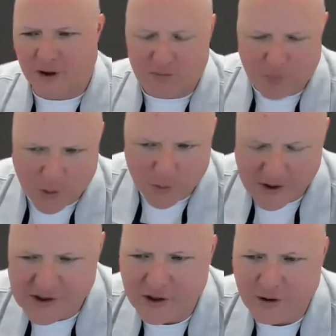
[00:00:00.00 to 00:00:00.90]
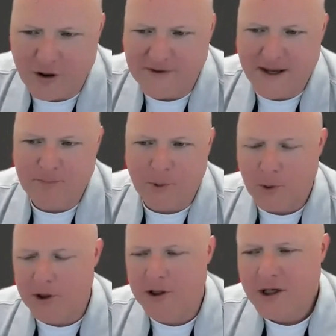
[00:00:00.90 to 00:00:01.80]
components that are on that
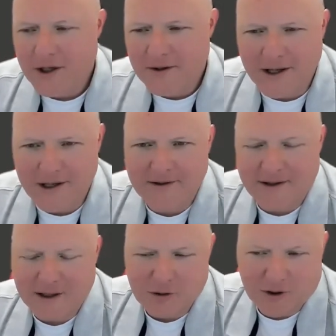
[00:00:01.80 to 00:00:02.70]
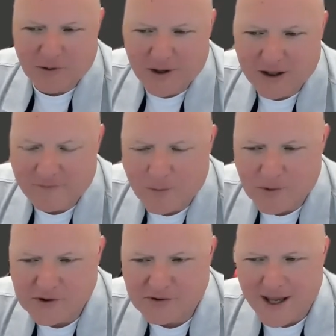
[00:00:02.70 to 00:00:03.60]
board that you could think of
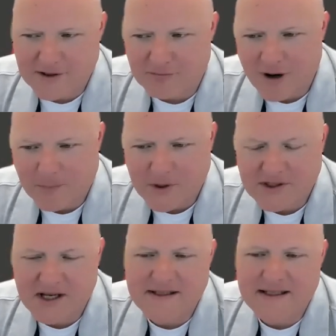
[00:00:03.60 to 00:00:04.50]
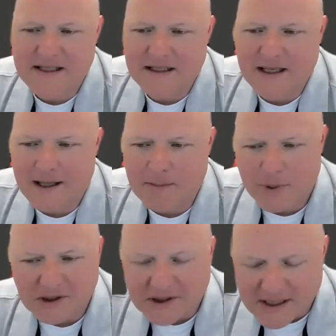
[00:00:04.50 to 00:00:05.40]
almost as representing
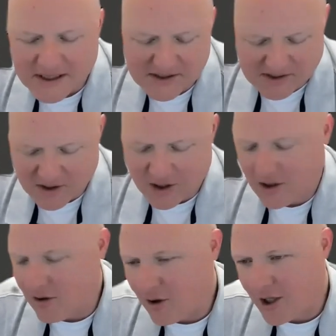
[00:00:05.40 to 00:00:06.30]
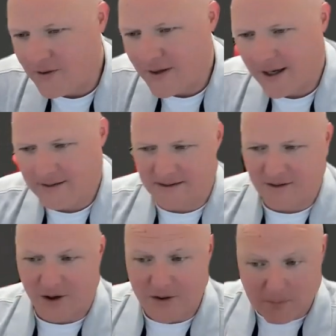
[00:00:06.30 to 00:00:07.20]
buildings on
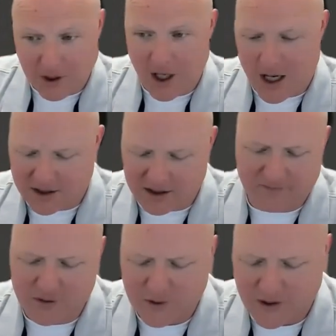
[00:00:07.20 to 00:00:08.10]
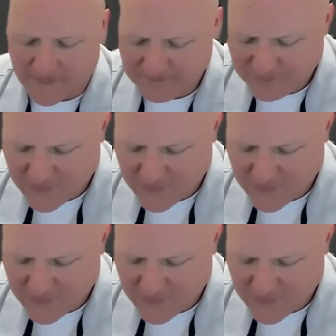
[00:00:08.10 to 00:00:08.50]
the block, if you will.